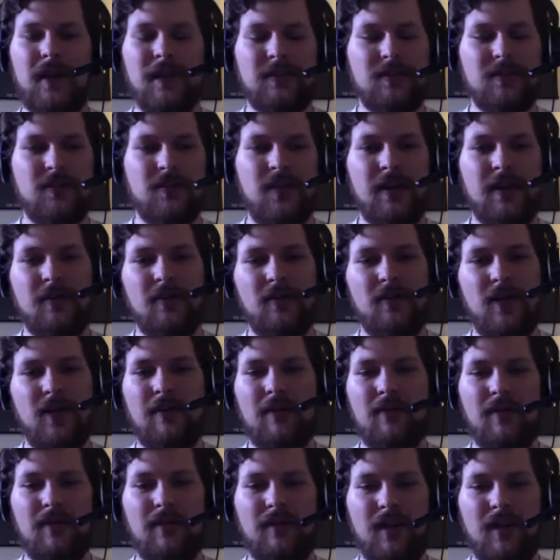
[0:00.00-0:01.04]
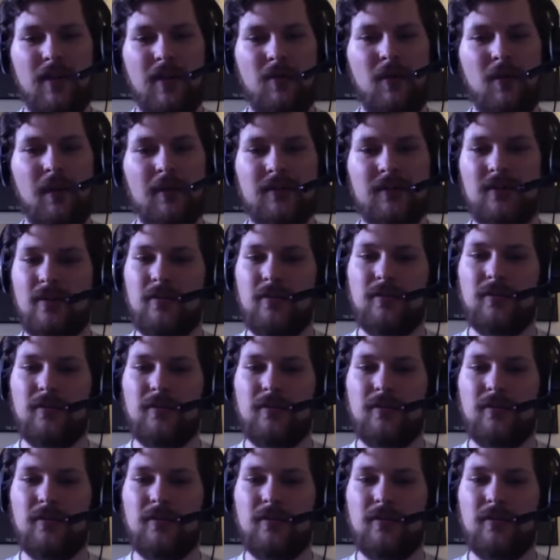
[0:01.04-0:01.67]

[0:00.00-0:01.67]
it's trying to do everything at once.